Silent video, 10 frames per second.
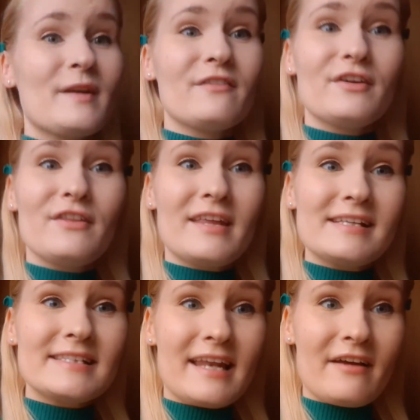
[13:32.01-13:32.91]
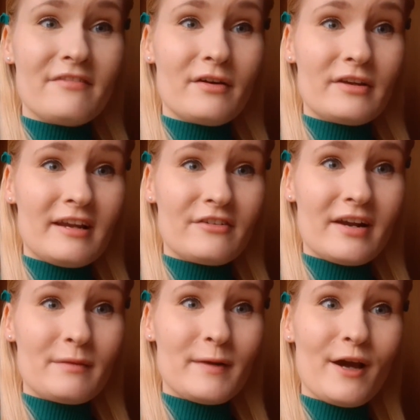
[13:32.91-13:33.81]
few things that I found
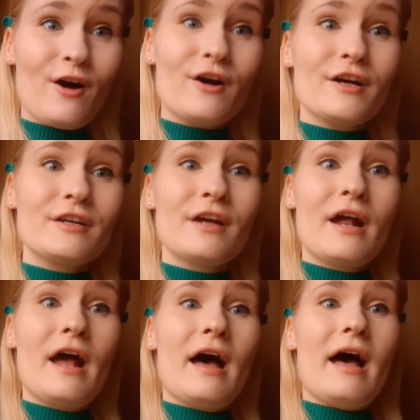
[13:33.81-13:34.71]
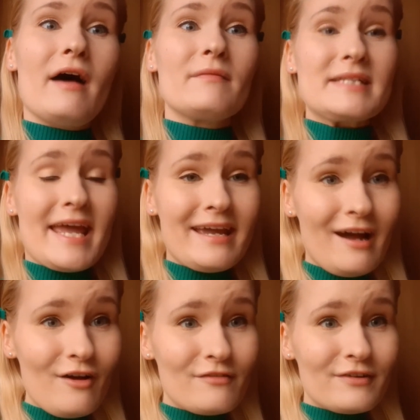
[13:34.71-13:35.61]
incredibly hard.
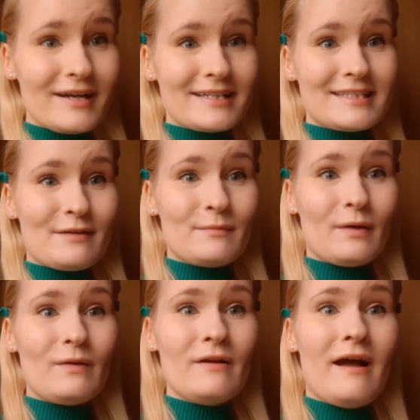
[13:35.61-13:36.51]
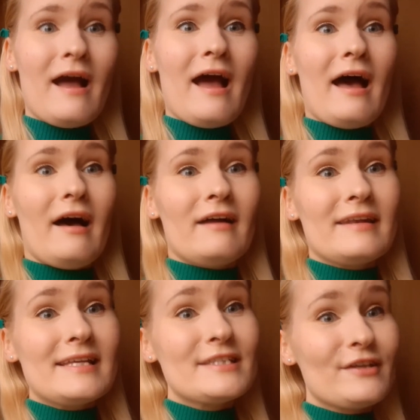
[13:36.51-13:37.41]
Takeout, for example.
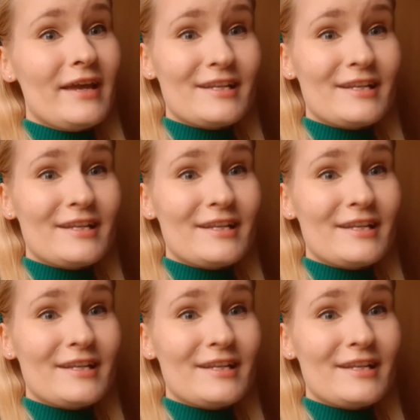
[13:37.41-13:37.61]
Unless you get